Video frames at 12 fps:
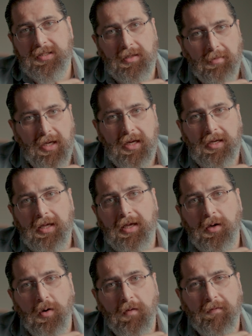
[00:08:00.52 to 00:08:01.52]
is the
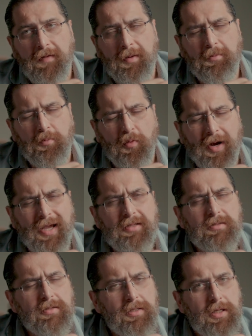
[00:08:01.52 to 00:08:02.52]
beginning of a
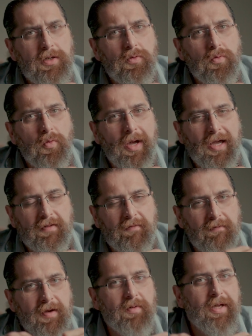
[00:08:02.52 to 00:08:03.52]
brand new and
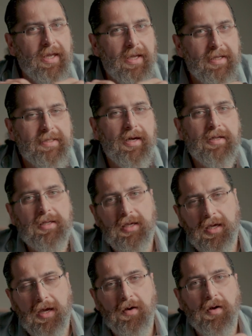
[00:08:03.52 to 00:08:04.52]
very
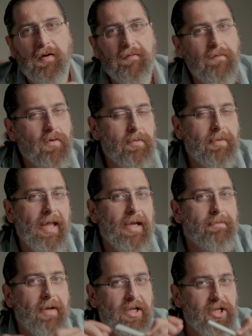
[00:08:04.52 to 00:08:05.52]
exciting era for
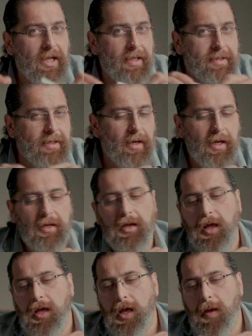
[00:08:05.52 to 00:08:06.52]
black magic design
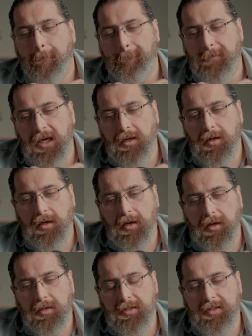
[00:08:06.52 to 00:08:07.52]

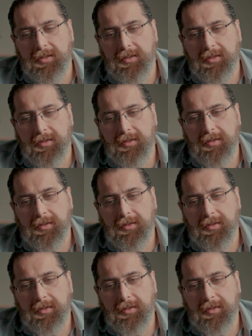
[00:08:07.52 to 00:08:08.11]
because